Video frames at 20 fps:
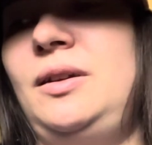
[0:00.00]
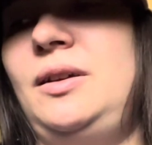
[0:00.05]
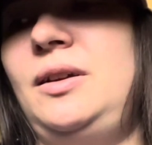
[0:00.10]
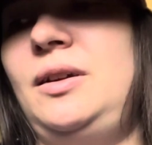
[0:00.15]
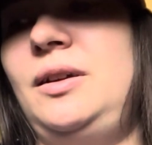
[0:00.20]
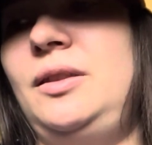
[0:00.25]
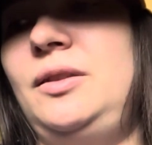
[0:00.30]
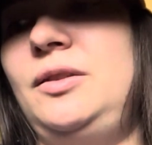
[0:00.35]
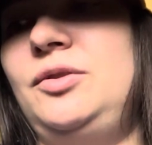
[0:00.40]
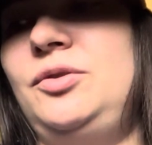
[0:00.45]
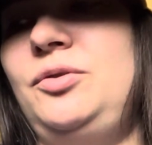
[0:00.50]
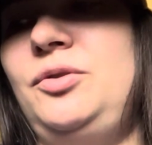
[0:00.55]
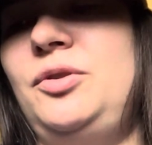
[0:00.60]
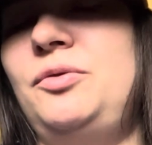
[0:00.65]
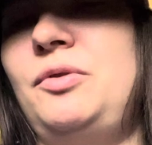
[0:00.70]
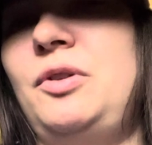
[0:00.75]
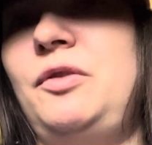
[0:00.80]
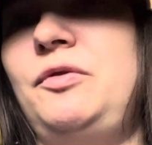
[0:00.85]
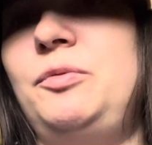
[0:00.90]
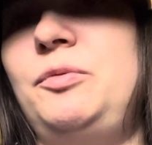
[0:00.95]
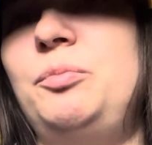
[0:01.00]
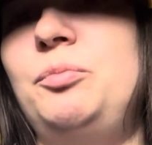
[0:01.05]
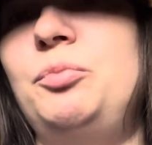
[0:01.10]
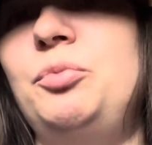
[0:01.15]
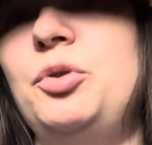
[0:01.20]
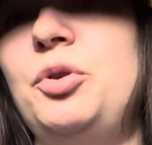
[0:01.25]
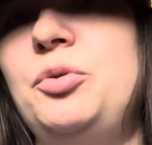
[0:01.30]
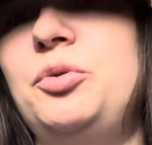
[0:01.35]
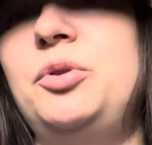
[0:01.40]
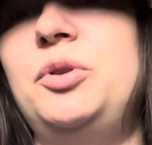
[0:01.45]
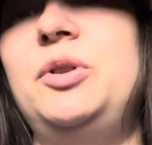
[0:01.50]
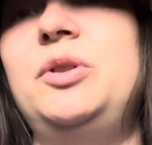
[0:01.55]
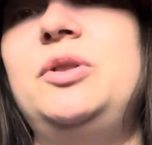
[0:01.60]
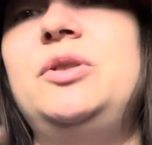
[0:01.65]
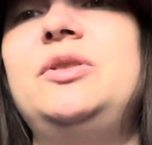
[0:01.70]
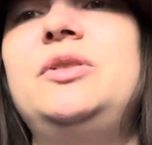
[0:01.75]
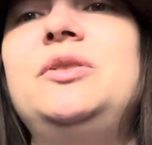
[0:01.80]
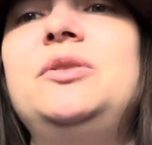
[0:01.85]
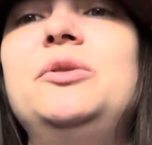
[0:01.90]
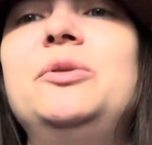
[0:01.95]
The sword arrived broken
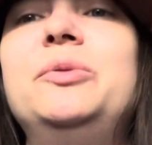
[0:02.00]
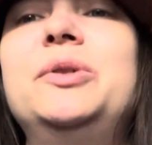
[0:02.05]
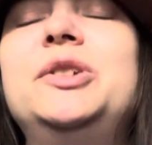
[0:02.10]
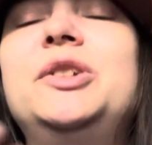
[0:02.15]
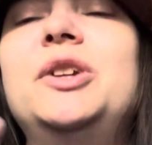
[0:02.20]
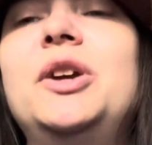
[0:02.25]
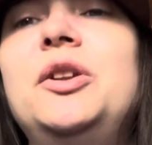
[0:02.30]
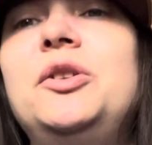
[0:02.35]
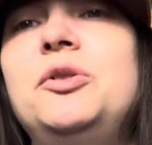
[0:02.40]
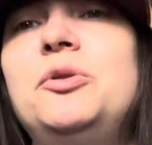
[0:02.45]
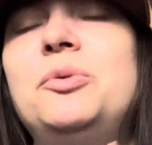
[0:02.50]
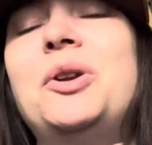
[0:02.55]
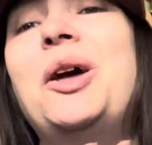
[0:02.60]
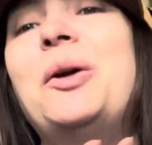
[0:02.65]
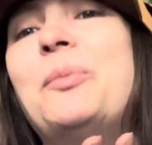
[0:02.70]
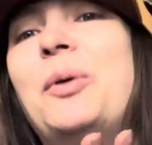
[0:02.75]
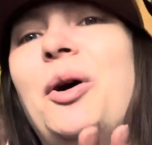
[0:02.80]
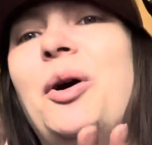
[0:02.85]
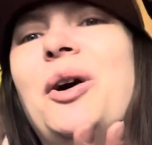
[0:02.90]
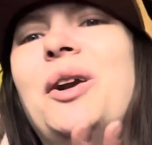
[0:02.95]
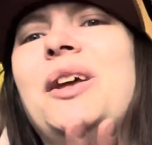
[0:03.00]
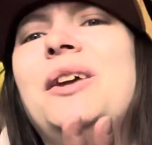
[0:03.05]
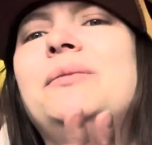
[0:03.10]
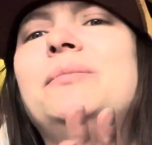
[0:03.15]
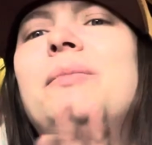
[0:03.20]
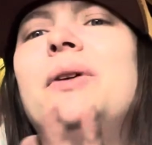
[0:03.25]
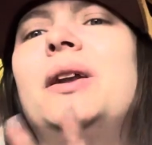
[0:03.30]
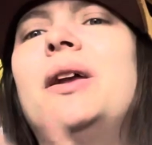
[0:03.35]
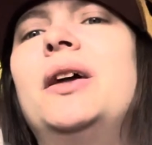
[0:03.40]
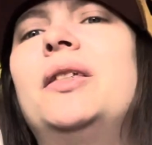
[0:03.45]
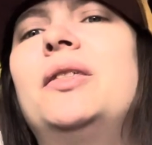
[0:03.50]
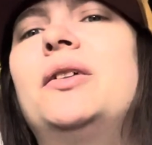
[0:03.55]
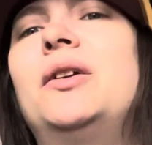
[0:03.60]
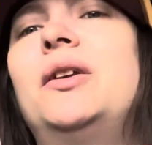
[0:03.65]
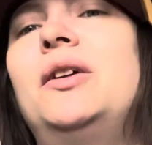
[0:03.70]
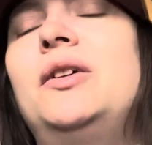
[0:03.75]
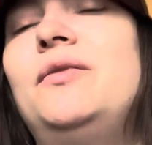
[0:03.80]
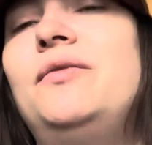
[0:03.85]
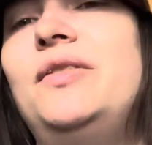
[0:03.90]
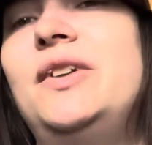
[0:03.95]
too, which I knew when I bought it, but I thought I
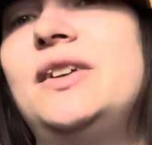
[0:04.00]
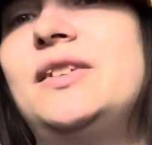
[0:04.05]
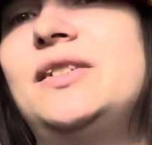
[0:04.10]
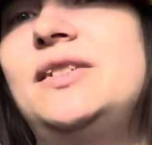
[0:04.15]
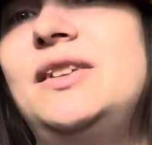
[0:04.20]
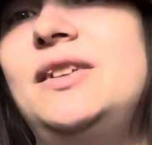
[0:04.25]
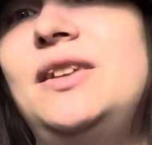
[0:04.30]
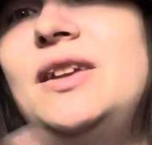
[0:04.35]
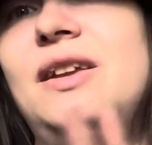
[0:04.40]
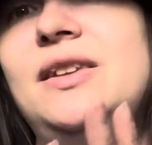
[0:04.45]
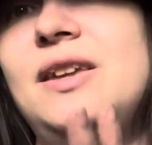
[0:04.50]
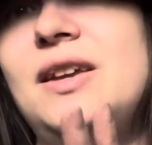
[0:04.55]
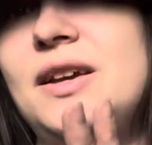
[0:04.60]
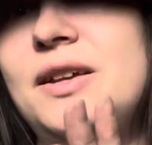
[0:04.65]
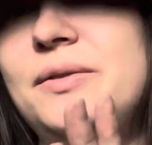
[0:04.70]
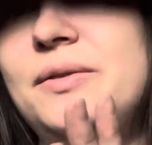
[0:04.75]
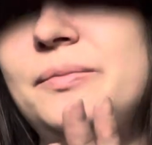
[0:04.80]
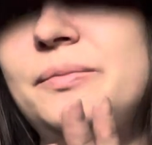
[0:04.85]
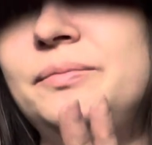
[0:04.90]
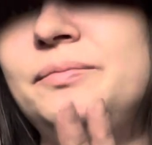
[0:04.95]
could fix it, and I did.